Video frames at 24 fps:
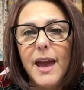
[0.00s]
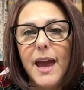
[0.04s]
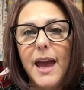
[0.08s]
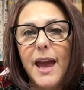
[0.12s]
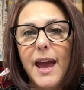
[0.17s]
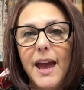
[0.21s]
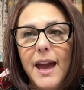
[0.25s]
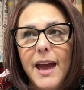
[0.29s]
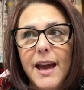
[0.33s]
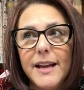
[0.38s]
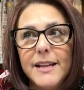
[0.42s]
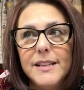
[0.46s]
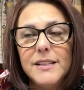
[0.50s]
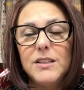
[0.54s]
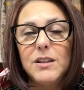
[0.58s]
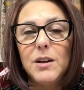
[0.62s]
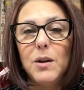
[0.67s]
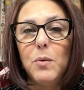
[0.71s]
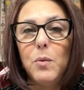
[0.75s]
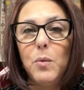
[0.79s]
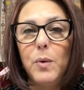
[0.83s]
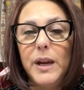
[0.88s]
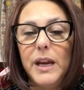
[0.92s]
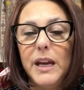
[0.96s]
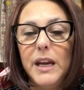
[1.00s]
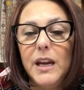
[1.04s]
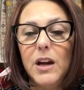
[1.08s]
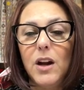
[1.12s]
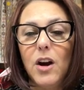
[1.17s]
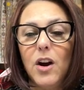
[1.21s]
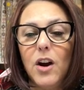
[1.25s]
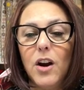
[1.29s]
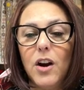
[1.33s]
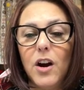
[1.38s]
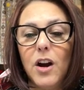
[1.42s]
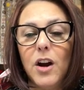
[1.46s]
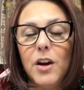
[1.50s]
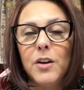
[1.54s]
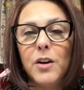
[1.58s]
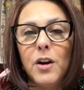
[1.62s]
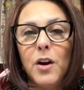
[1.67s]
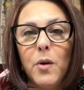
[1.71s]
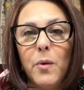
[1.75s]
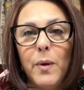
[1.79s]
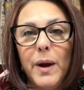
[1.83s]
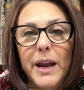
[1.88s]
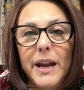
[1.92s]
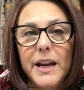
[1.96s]
And we are on
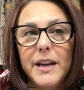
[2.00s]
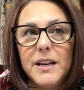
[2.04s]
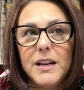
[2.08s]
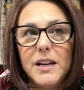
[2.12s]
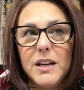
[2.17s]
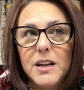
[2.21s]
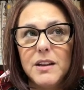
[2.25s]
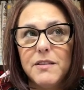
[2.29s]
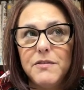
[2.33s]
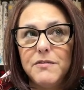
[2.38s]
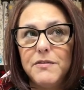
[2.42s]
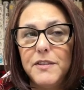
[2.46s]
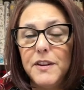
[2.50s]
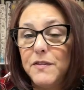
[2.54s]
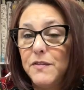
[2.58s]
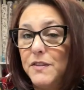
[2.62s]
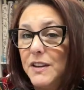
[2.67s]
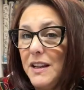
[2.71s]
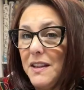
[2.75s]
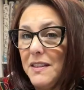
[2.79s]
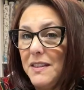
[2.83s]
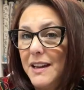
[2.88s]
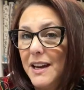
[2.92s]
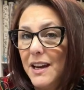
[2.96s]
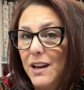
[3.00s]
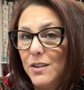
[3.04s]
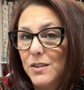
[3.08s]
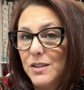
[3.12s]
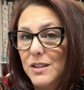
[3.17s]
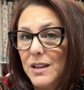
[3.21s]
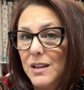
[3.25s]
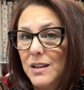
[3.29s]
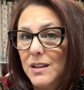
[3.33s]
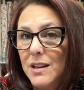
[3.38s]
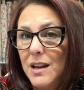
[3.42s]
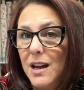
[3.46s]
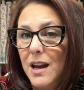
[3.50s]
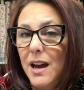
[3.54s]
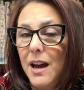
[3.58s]
our way to 50,000.